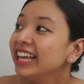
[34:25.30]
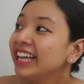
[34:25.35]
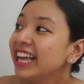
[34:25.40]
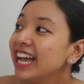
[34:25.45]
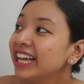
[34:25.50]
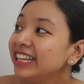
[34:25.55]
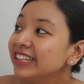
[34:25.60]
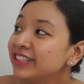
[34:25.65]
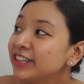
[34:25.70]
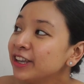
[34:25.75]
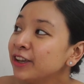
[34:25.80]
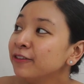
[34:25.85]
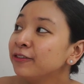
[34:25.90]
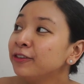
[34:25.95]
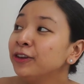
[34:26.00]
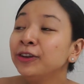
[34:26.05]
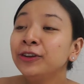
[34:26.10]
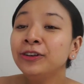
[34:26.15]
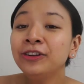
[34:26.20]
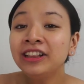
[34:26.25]
Cause if
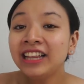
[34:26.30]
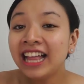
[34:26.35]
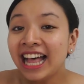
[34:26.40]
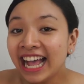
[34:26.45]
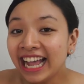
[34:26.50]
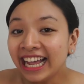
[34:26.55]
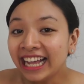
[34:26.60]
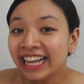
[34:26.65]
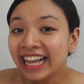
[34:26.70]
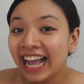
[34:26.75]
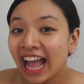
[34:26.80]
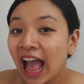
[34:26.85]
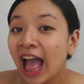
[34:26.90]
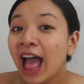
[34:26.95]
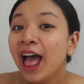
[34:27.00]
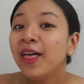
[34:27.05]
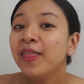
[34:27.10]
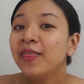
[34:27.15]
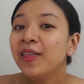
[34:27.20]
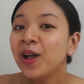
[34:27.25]
you like
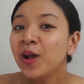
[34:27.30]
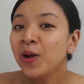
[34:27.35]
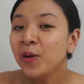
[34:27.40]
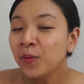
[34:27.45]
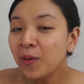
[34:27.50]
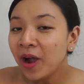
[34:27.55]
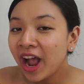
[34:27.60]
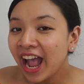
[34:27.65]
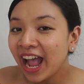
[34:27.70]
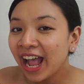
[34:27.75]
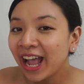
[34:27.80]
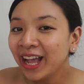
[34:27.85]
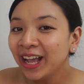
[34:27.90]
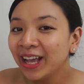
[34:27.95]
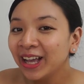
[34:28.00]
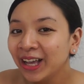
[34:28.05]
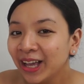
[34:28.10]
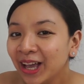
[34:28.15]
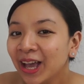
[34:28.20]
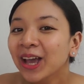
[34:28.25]
the
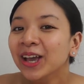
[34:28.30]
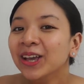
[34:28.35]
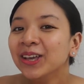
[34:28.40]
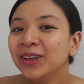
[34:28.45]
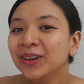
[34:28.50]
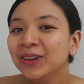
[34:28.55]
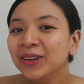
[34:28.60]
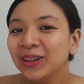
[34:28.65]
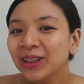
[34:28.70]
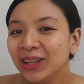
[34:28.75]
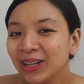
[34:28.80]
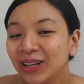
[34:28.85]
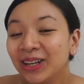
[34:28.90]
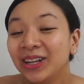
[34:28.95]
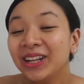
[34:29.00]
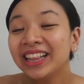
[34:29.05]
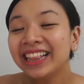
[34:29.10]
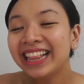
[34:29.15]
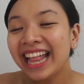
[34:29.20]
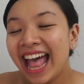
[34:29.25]
way you
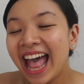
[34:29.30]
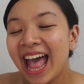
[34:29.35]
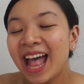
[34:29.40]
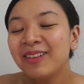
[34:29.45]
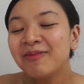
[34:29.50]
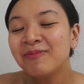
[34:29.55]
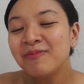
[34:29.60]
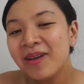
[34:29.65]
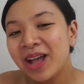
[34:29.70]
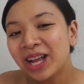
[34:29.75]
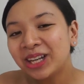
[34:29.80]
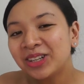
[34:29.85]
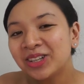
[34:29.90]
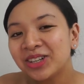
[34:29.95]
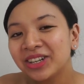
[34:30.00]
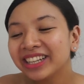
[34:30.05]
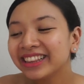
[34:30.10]
look that much.